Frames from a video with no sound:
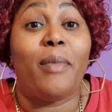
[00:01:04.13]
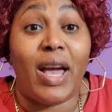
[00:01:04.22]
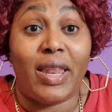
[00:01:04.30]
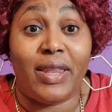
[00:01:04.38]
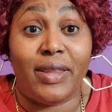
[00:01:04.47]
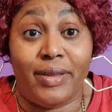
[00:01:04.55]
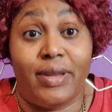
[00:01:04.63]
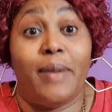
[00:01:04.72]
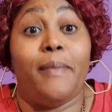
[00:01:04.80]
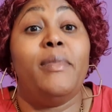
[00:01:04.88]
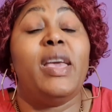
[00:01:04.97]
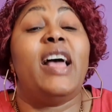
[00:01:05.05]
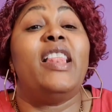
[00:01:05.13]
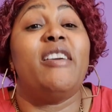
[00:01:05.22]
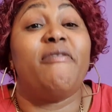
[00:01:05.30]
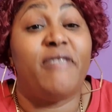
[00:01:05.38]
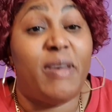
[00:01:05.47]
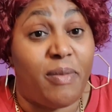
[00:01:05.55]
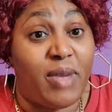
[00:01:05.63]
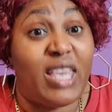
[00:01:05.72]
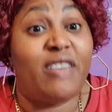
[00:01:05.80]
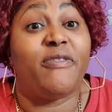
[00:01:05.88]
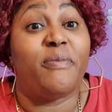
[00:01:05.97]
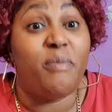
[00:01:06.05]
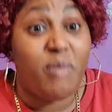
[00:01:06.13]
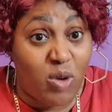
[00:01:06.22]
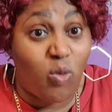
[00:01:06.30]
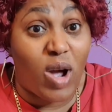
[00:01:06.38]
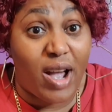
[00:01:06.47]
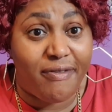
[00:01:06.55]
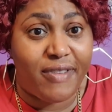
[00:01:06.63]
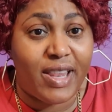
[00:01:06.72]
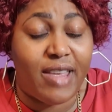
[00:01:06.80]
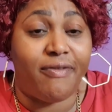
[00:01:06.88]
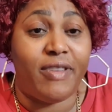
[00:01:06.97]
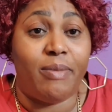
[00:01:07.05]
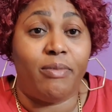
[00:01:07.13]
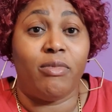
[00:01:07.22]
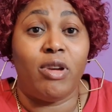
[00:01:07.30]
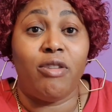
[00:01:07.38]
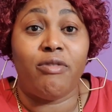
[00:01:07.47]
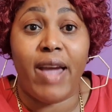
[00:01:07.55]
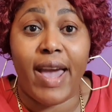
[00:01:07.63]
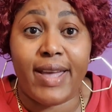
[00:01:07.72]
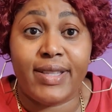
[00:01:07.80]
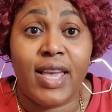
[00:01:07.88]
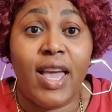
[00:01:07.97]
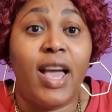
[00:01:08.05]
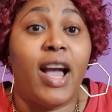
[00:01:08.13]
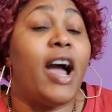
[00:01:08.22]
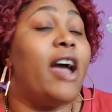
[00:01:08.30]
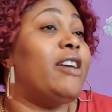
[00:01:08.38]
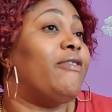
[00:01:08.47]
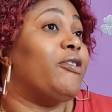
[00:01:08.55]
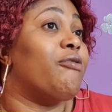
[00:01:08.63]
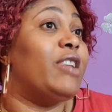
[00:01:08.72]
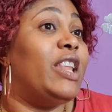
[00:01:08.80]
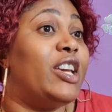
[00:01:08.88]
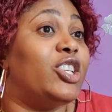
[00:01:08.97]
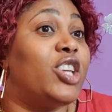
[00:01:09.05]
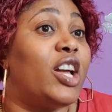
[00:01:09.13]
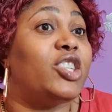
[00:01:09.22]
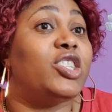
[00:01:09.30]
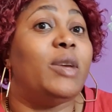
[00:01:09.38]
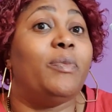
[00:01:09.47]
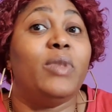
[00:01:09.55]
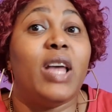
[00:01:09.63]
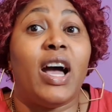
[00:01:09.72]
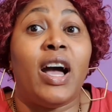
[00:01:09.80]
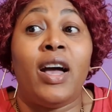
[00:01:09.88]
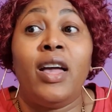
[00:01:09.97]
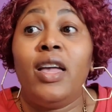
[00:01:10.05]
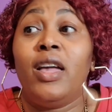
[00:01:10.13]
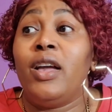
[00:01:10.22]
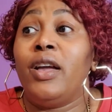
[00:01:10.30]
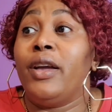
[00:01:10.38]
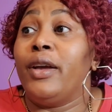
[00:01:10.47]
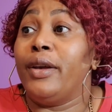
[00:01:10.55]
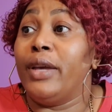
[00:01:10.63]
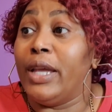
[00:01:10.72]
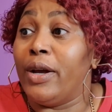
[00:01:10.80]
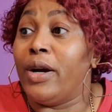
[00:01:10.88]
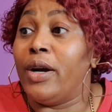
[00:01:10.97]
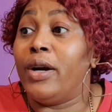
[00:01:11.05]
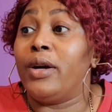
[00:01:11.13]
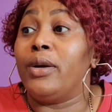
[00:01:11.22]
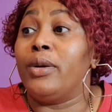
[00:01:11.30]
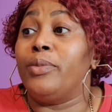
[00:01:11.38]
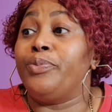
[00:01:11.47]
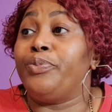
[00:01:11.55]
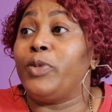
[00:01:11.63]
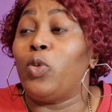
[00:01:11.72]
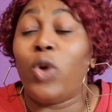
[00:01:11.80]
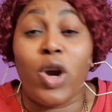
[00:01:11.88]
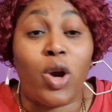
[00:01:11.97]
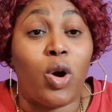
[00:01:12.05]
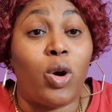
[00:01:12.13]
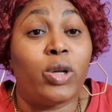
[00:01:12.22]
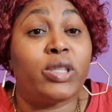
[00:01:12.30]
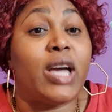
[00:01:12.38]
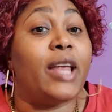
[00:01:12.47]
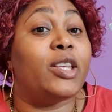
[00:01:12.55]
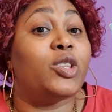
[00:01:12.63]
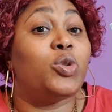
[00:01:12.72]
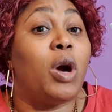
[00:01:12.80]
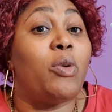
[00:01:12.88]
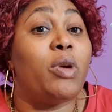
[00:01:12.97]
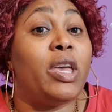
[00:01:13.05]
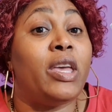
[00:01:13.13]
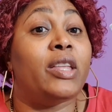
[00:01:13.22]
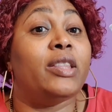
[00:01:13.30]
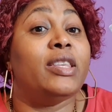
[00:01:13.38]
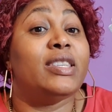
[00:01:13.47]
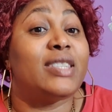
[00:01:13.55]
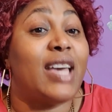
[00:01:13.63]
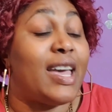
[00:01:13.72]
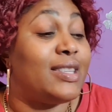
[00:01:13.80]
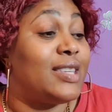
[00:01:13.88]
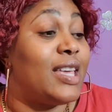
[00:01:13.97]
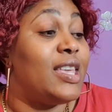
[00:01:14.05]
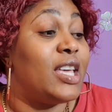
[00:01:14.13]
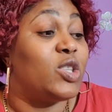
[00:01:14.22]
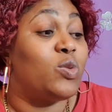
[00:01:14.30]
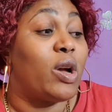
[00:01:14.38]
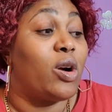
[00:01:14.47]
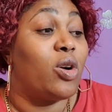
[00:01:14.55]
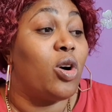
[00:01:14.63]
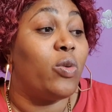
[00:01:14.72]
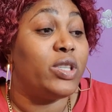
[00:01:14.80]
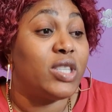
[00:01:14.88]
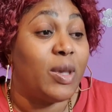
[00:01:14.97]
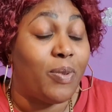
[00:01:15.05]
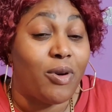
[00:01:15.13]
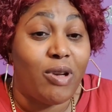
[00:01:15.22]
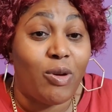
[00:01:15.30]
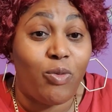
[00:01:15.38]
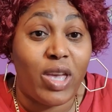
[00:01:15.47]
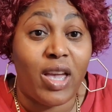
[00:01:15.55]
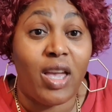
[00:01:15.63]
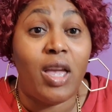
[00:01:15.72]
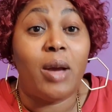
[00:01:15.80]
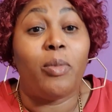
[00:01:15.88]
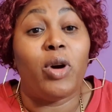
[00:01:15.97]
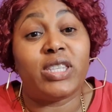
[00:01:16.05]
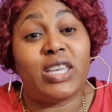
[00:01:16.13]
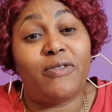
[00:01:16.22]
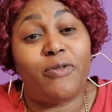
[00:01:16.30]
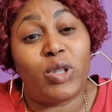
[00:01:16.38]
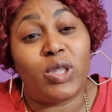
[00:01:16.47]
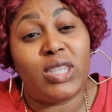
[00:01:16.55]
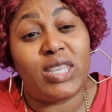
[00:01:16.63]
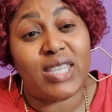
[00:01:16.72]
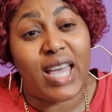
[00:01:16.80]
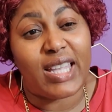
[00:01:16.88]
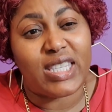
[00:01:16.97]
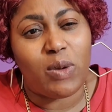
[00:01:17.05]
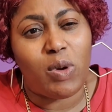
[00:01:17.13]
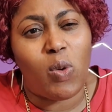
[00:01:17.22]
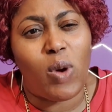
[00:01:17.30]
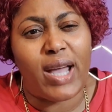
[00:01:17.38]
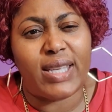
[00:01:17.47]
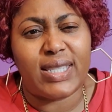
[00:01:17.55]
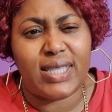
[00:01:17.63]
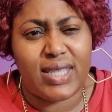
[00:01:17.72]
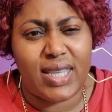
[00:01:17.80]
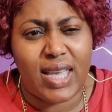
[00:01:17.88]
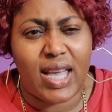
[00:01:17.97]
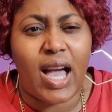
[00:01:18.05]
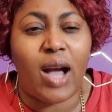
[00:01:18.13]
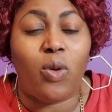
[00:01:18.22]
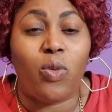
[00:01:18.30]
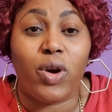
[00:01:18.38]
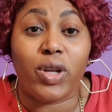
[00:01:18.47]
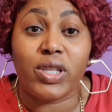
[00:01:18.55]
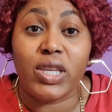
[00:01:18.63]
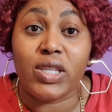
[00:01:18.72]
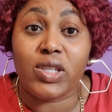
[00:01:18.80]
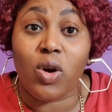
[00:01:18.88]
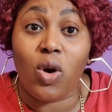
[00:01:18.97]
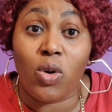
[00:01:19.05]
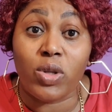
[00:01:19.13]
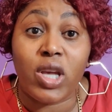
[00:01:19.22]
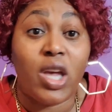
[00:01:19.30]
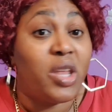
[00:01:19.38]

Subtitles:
man. Me I left him if me want to left him, right? Or if the relationship now, you know, work out and the two of we decide say yes, we are gonna go with separate way. But if we decide say we want to stay and work things out,